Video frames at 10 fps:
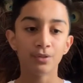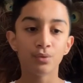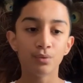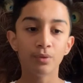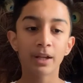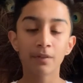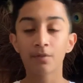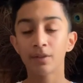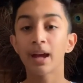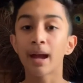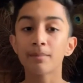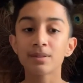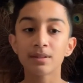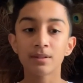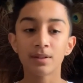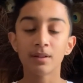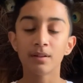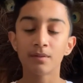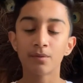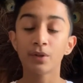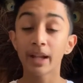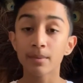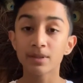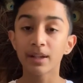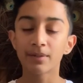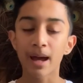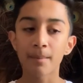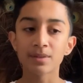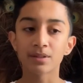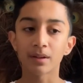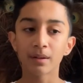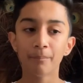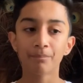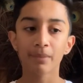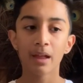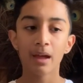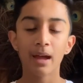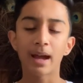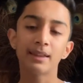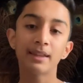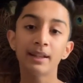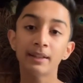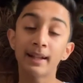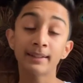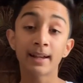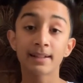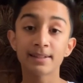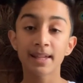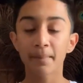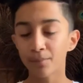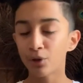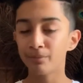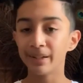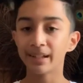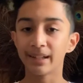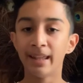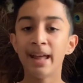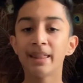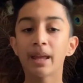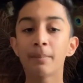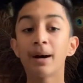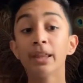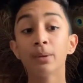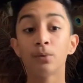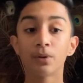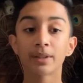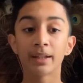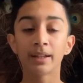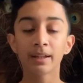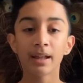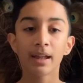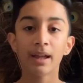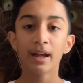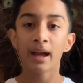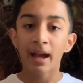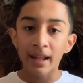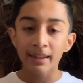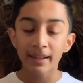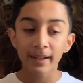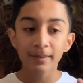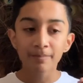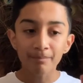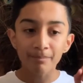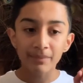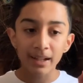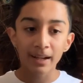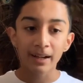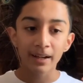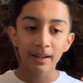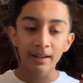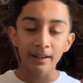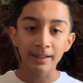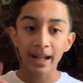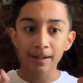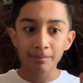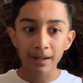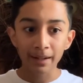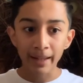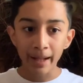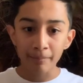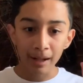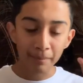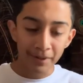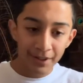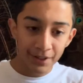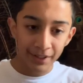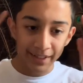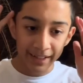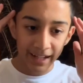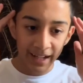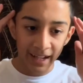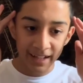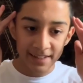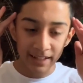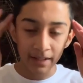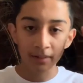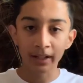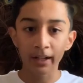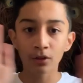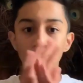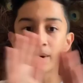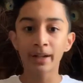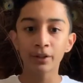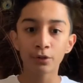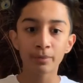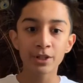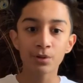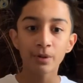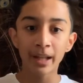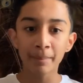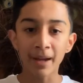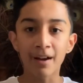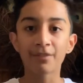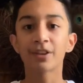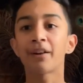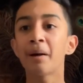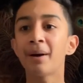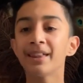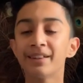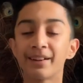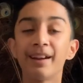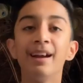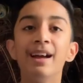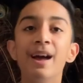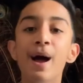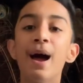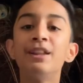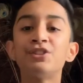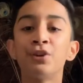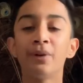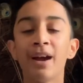to give the hamster to for names to give the hamster. And then at that same moment, their mother walked in, and then a light bulb turned on in their heads, and they were like, "Oh, I know, we should name it after our mother." And so